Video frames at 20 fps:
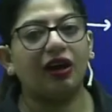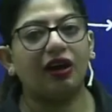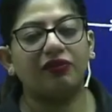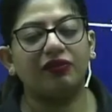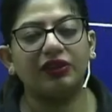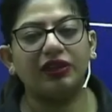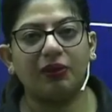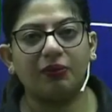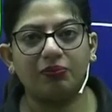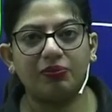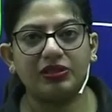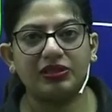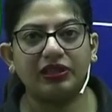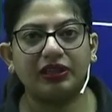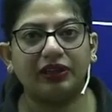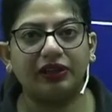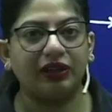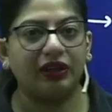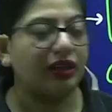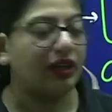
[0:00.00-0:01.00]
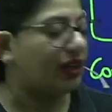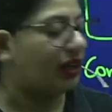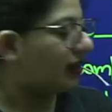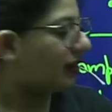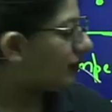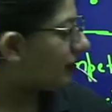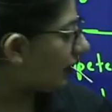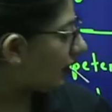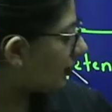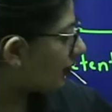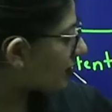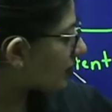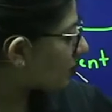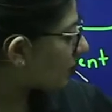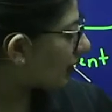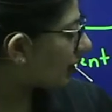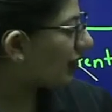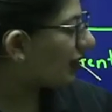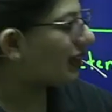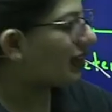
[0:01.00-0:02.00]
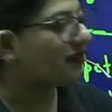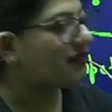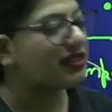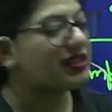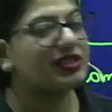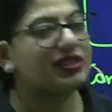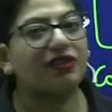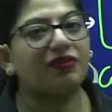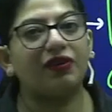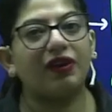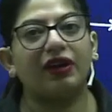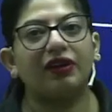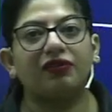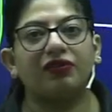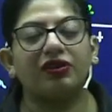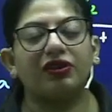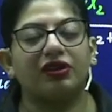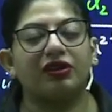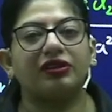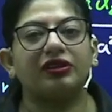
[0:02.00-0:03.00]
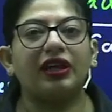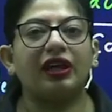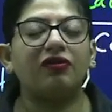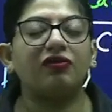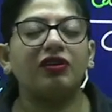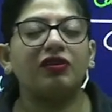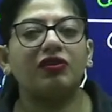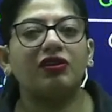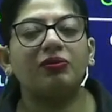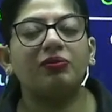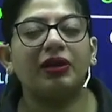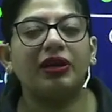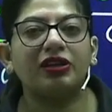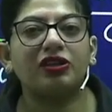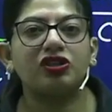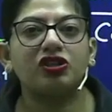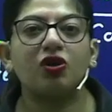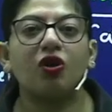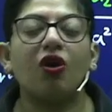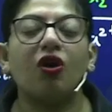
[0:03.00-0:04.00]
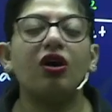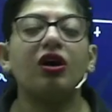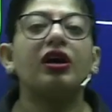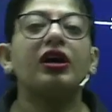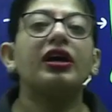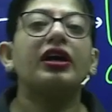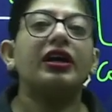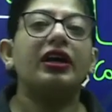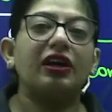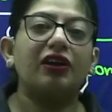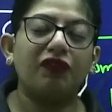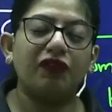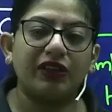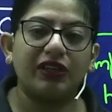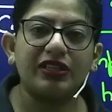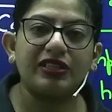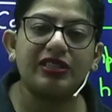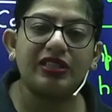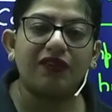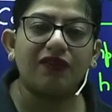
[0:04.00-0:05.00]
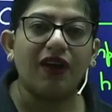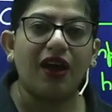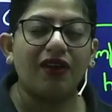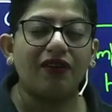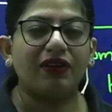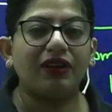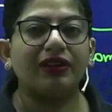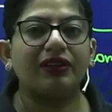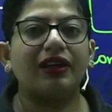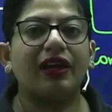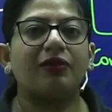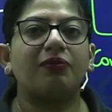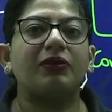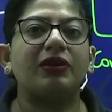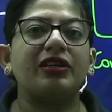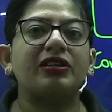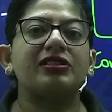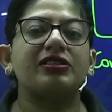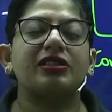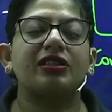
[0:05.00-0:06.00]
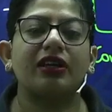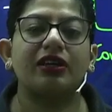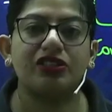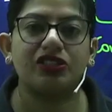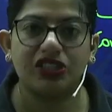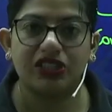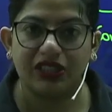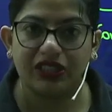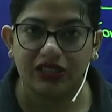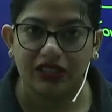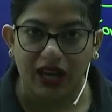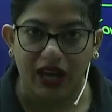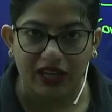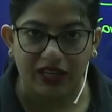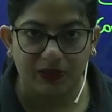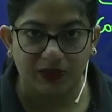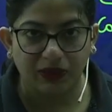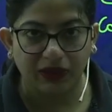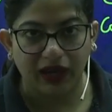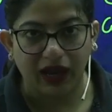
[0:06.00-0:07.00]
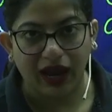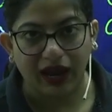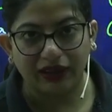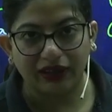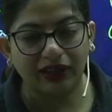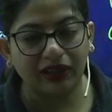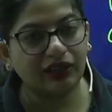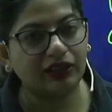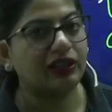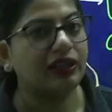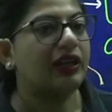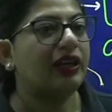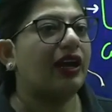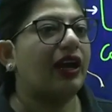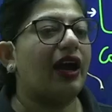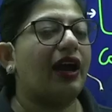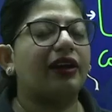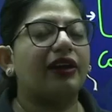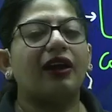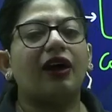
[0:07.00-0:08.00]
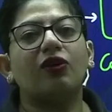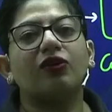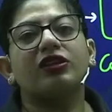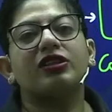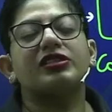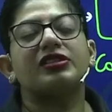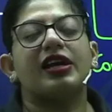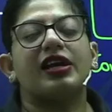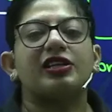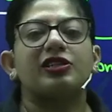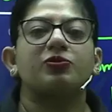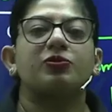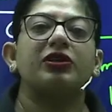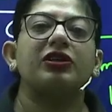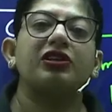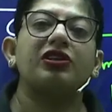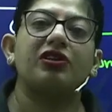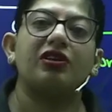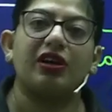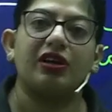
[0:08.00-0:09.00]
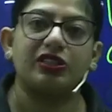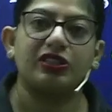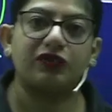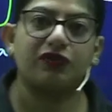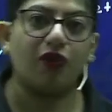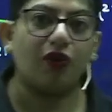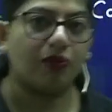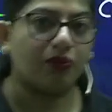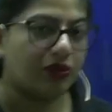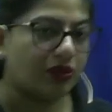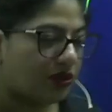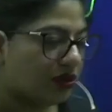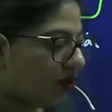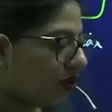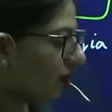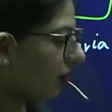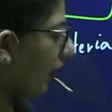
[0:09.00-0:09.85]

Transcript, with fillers: with ampicillin. Then this bacteria will survive. Then we will make sure if it is surviving, that means the gene has been added and now this has been transformed. Okay,